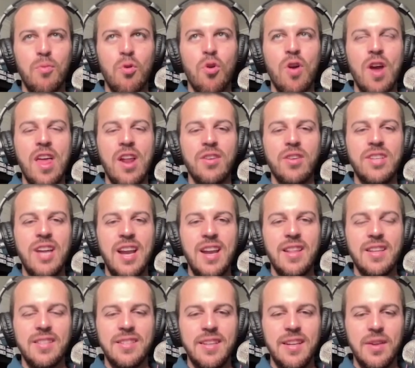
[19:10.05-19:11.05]
more
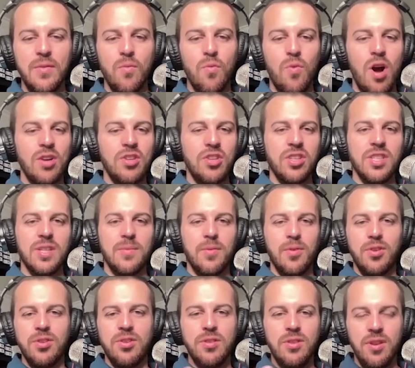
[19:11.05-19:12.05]
entertaining than watching
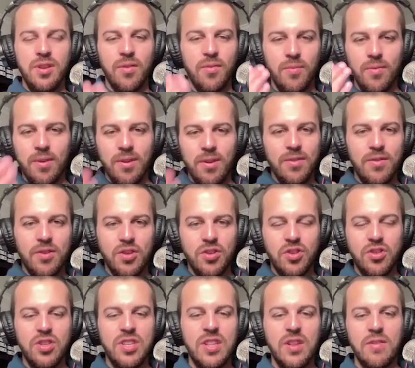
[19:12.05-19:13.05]
someone,
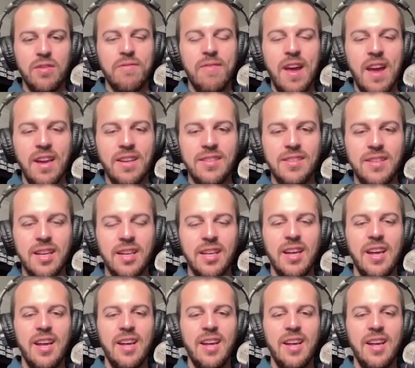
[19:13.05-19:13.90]
just see their face, like